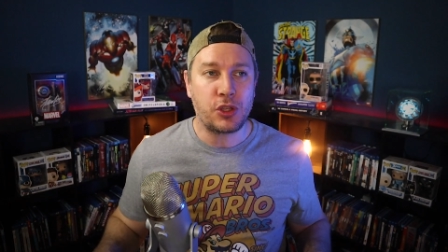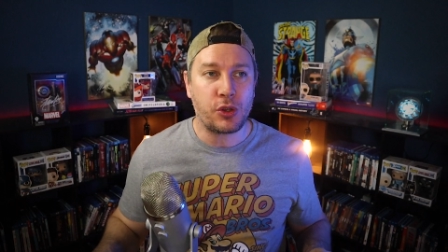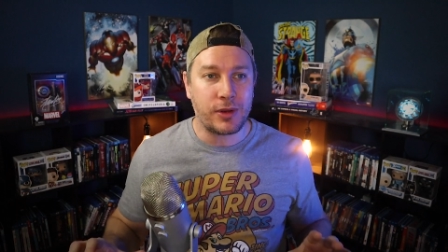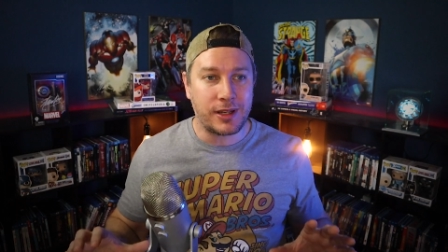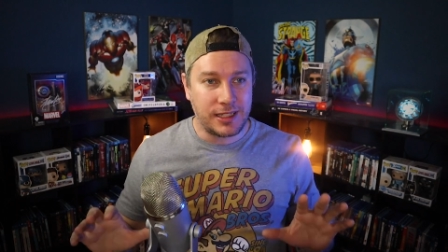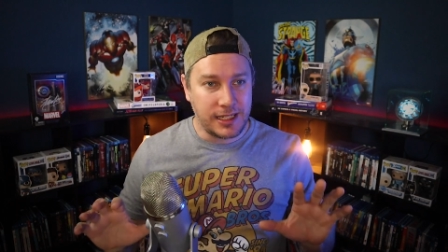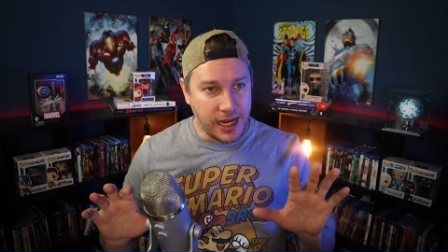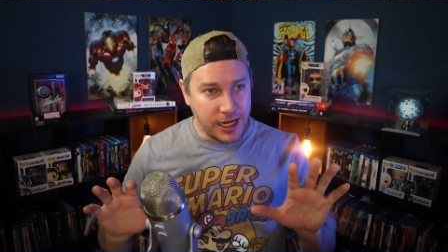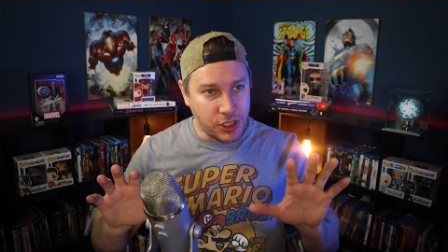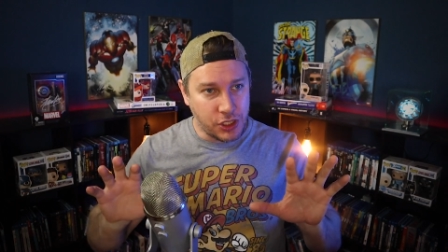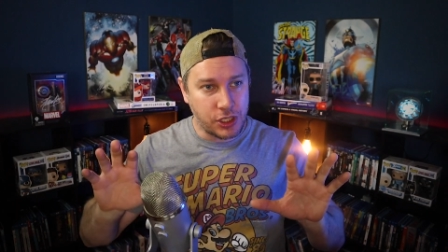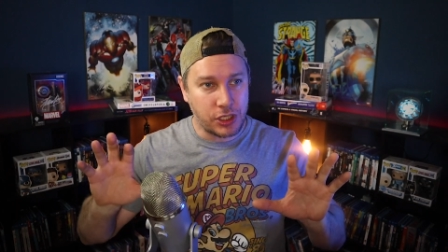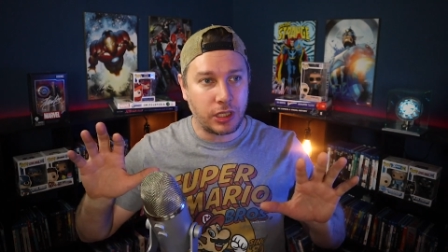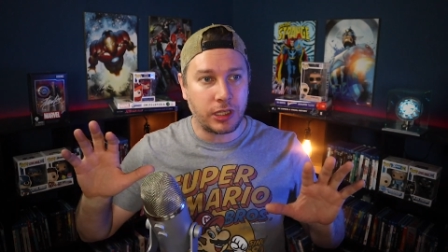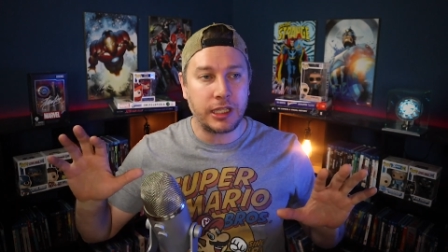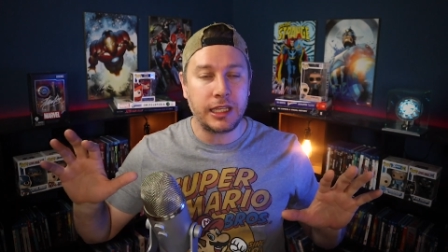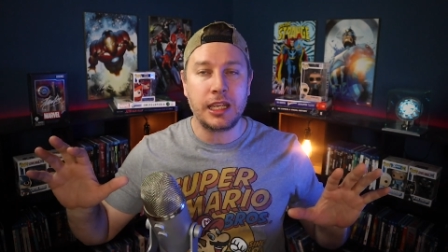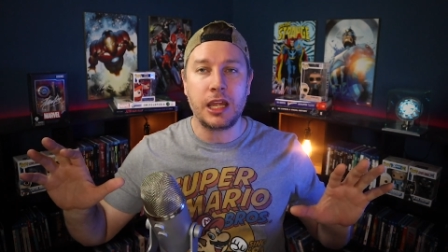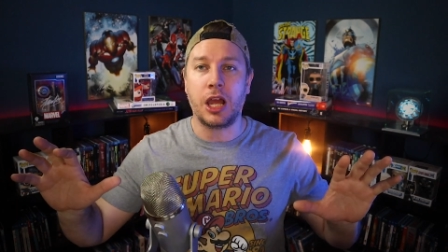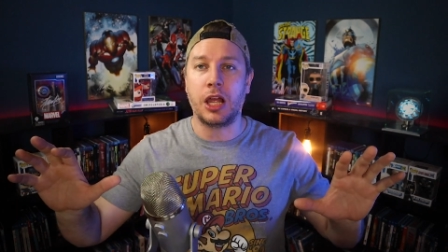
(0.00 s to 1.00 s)
they're
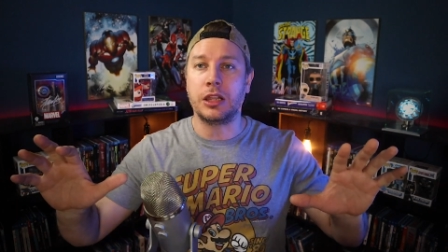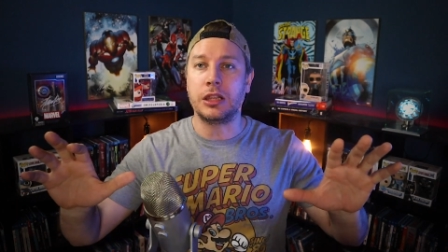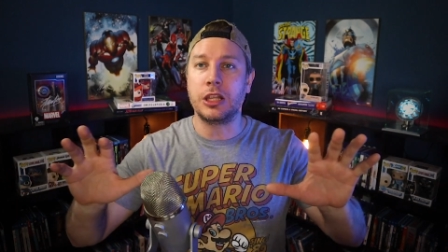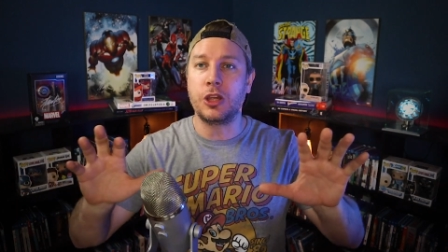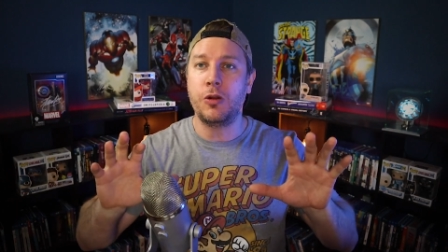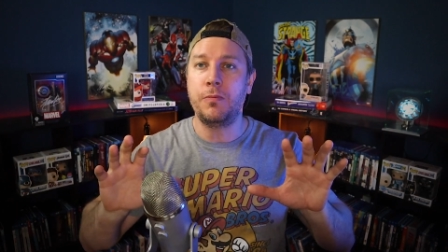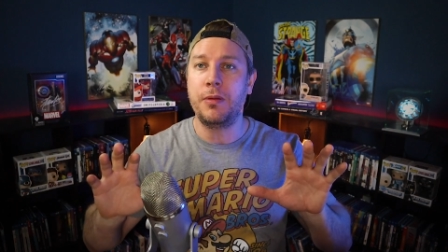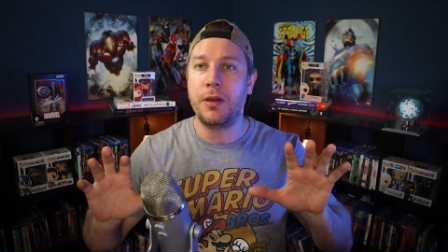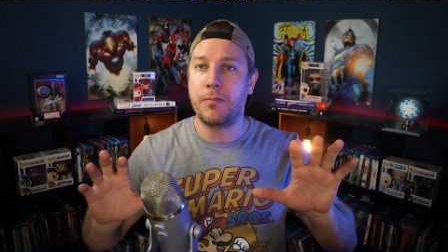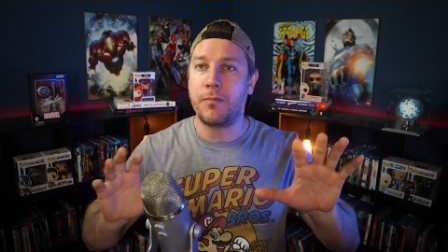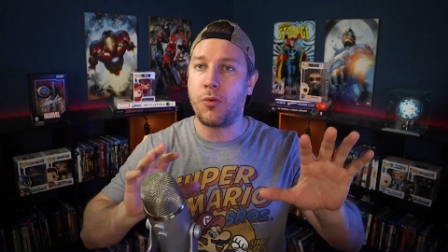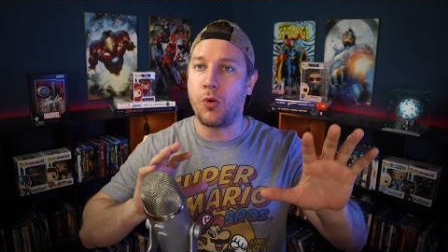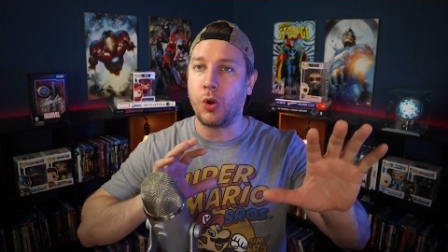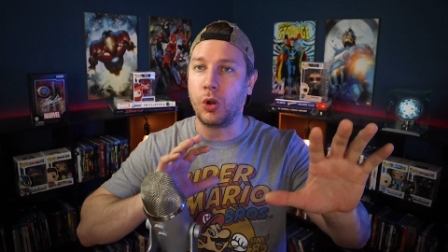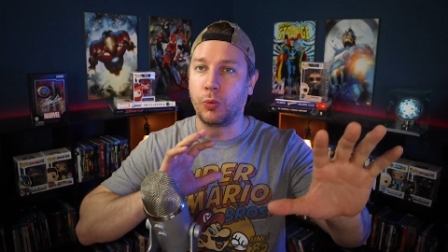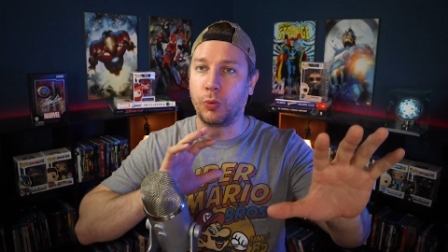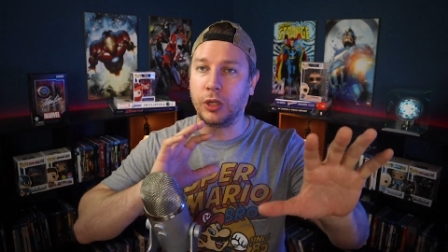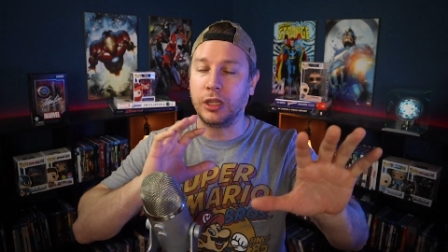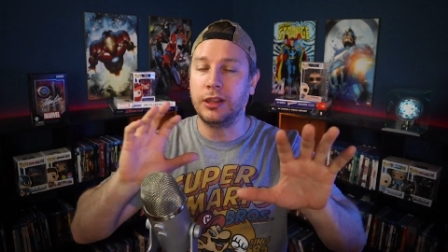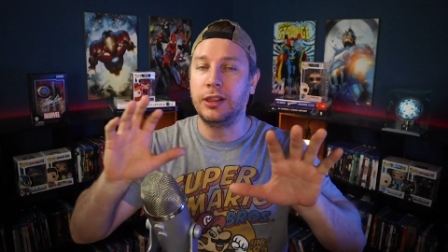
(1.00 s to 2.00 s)
intentionally a little bit
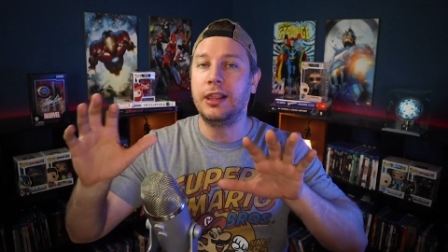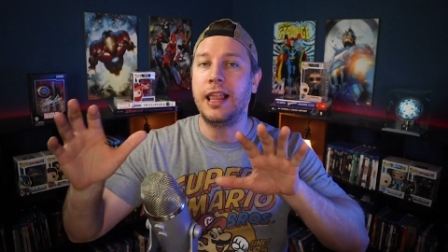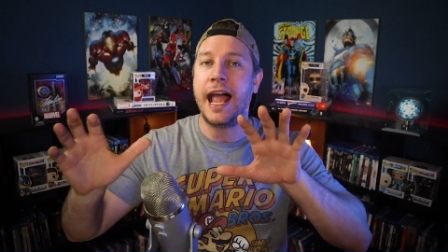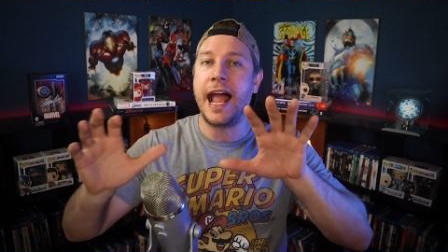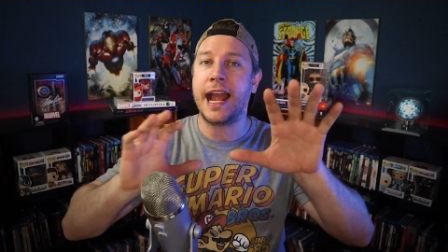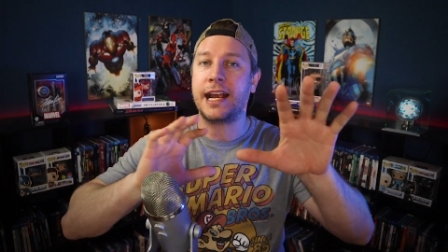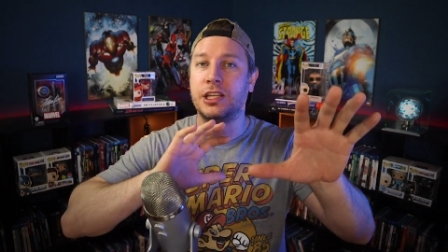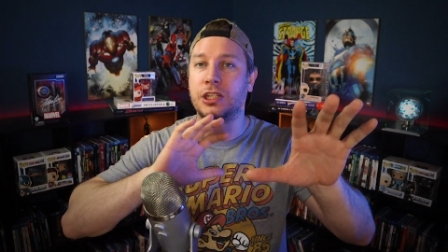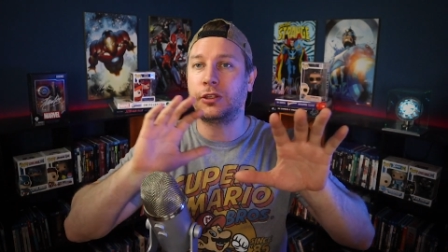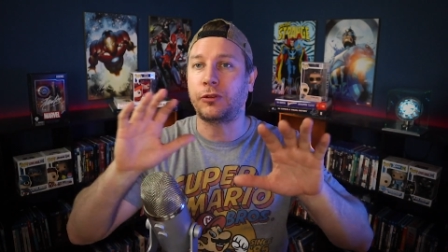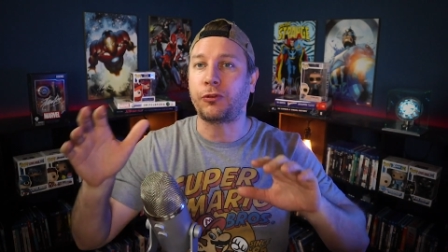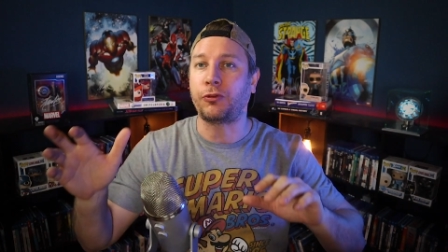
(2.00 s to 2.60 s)
more relaxed